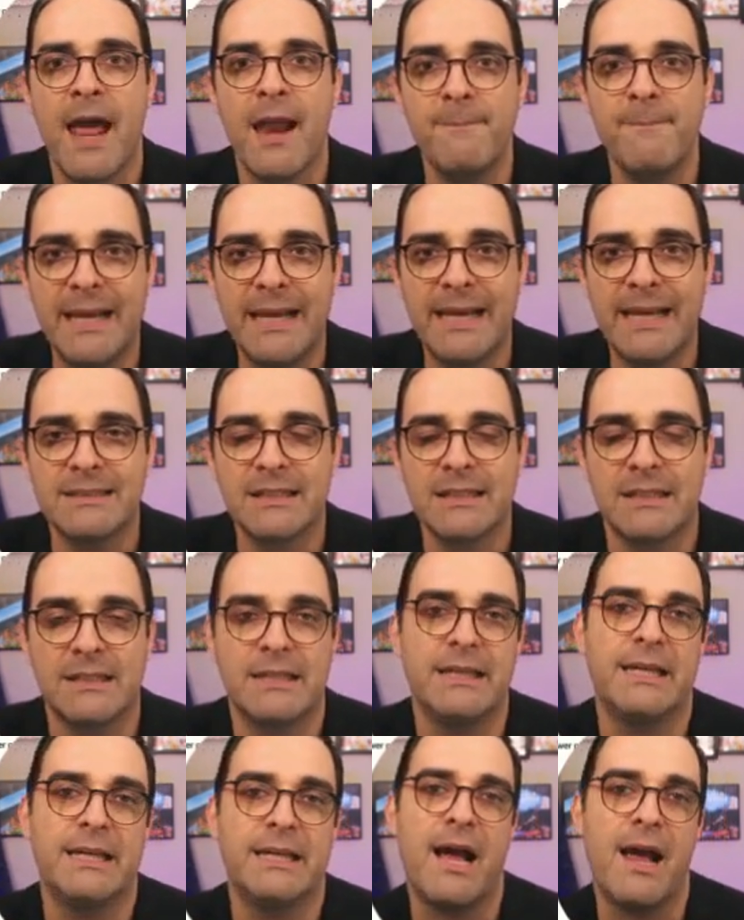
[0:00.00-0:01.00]
And
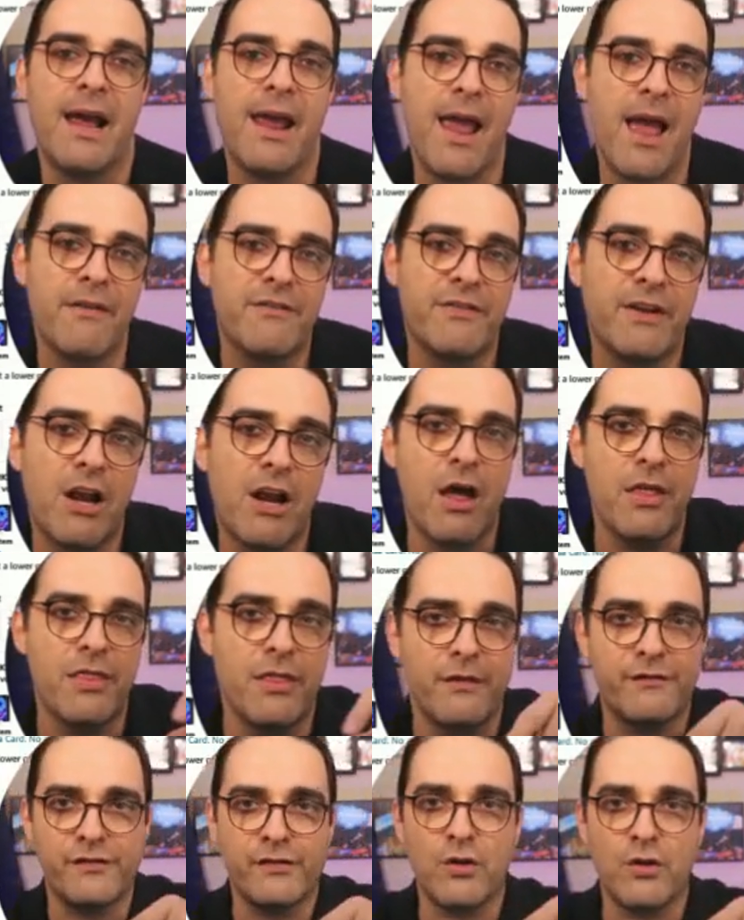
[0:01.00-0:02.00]
basically, I have it on
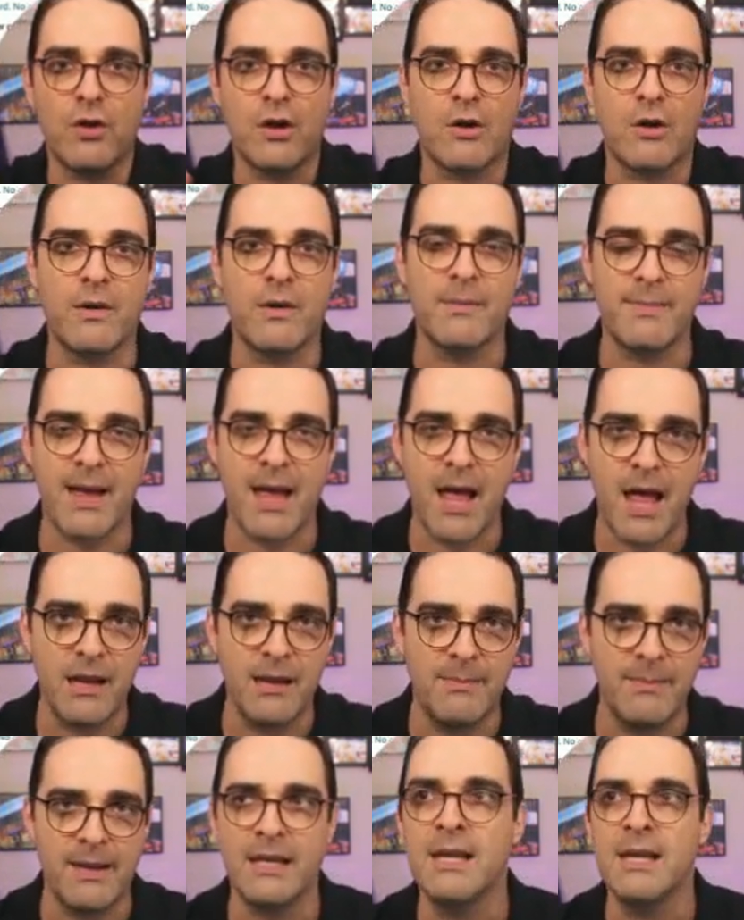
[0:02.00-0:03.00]
the floor going
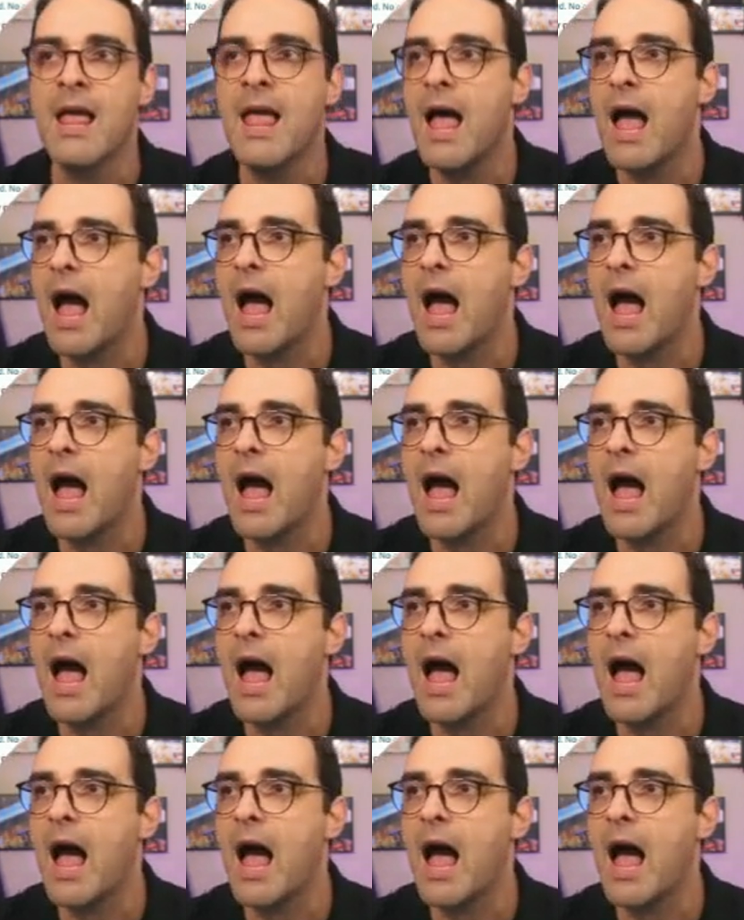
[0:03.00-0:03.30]
behind me.